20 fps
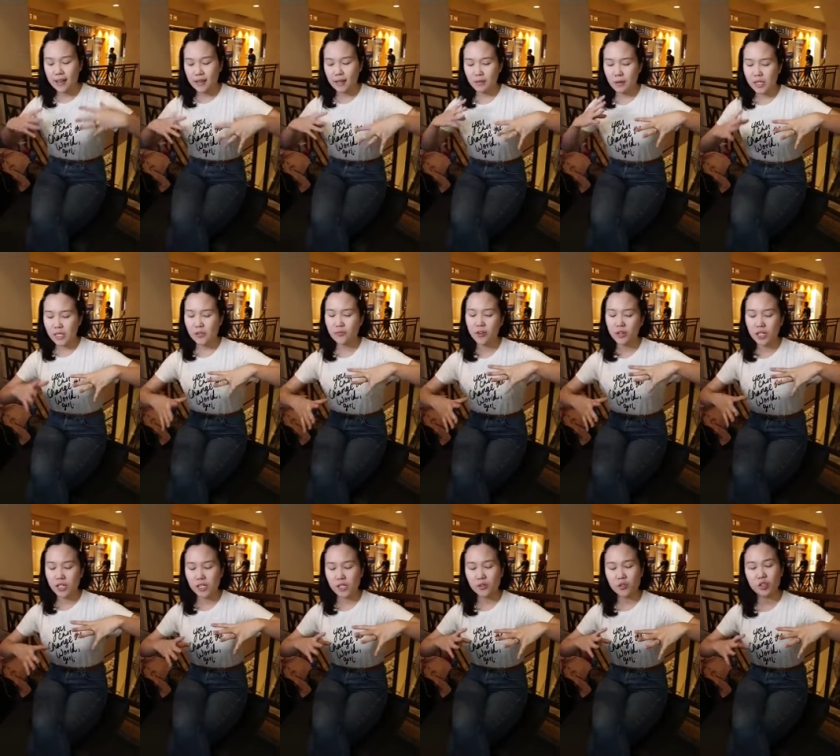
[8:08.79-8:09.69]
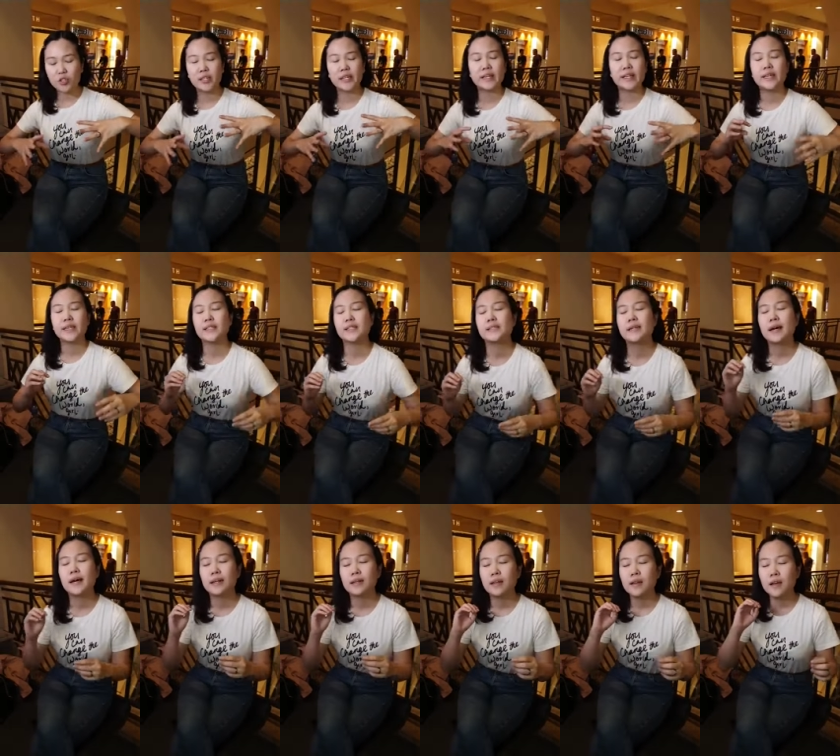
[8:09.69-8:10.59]
the reason for this usually is
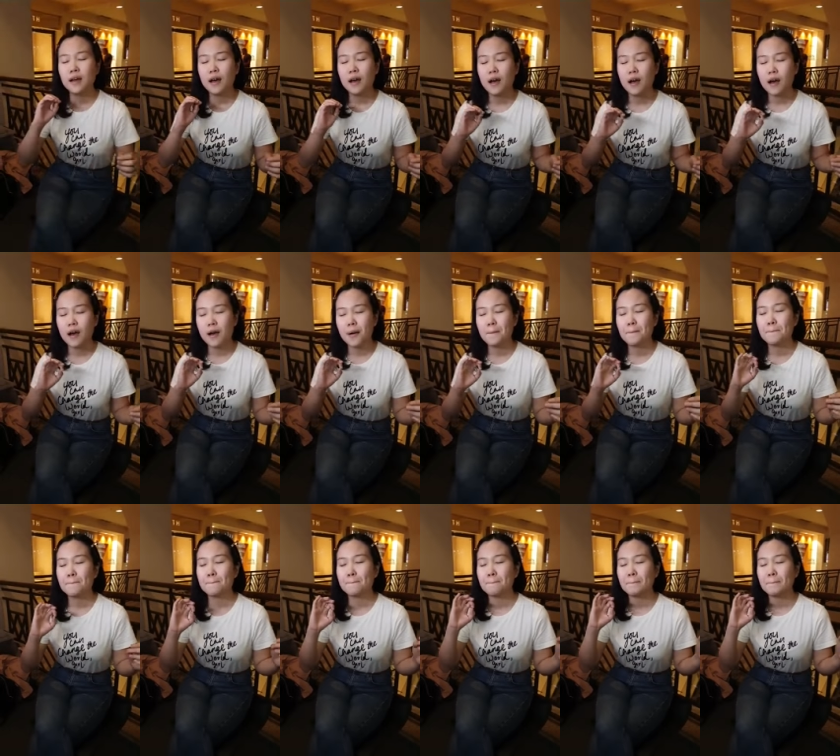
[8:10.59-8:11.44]
that um,